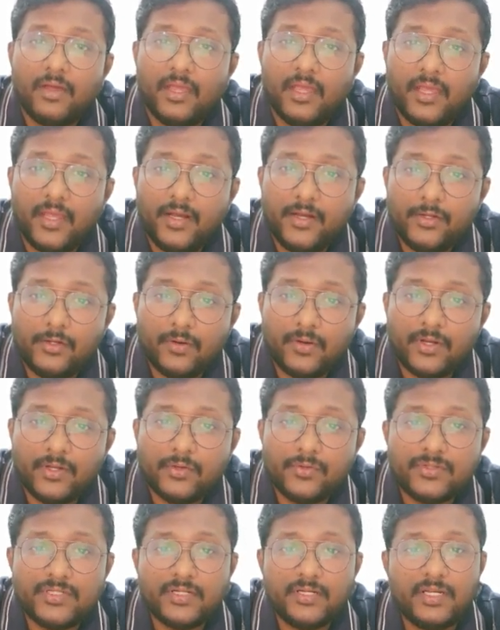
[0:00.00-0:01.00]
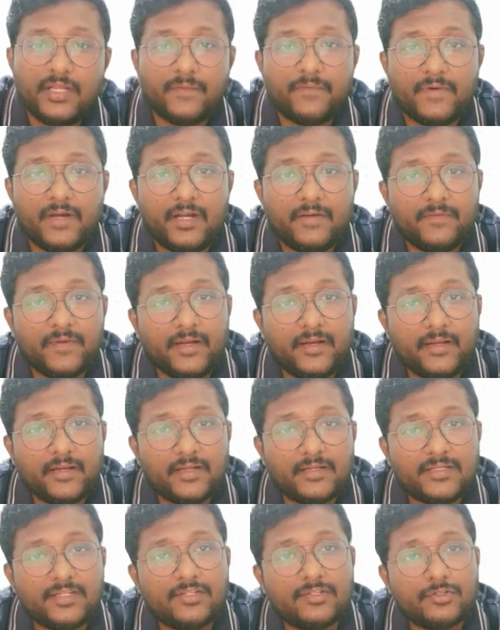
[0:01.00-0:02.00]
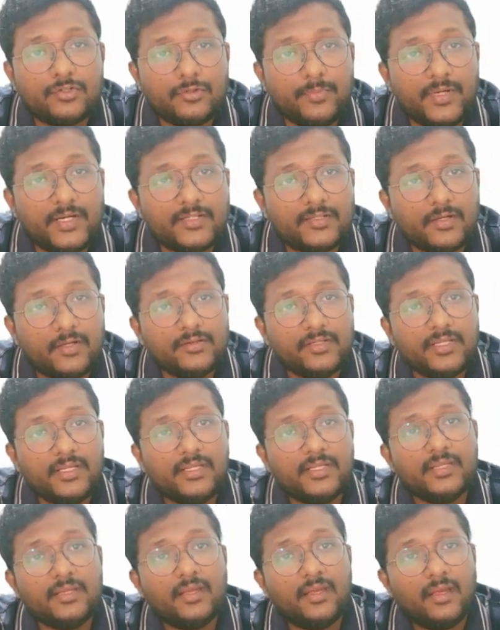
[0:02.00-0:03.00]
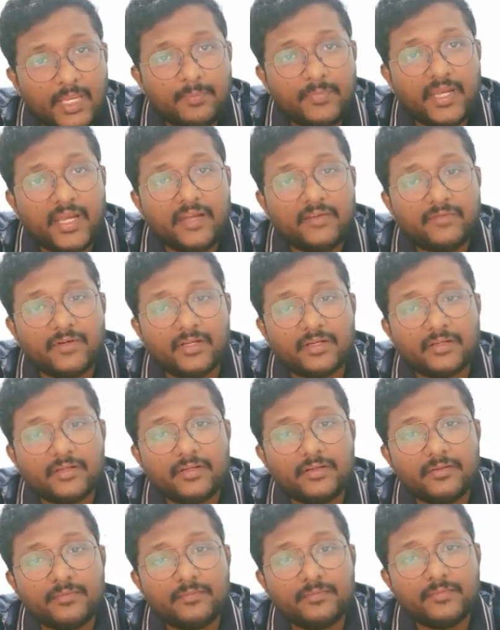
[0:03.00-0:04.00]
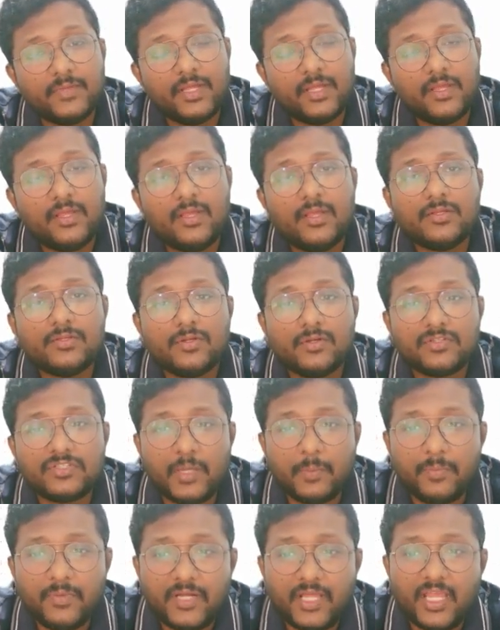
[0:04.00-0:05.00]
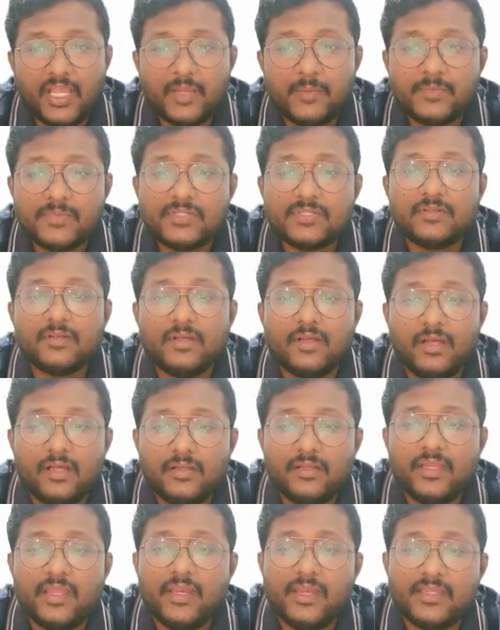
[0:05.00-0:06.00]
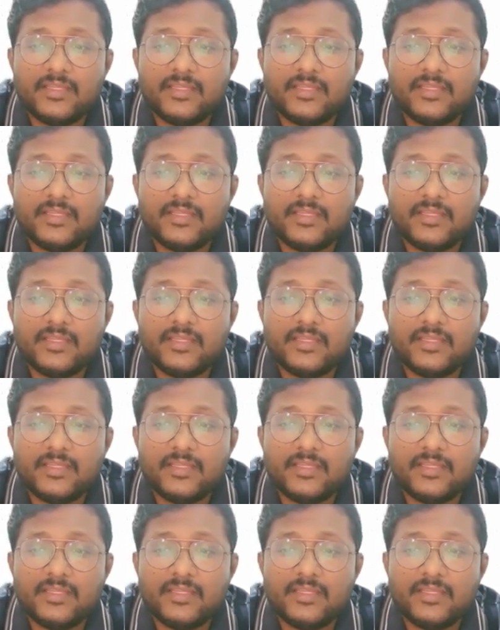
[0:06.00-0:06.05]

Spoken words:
and you are using different vendors instruments on the same network. So sometimes there